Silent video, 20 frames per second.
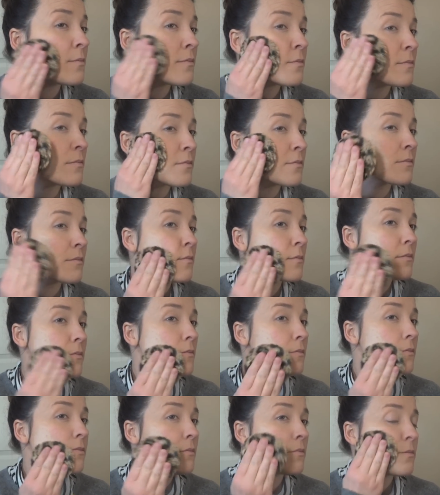
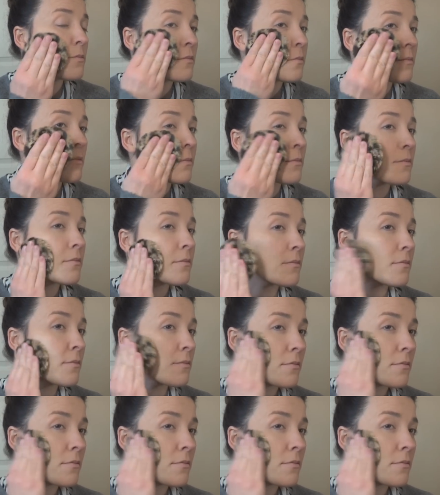(silence)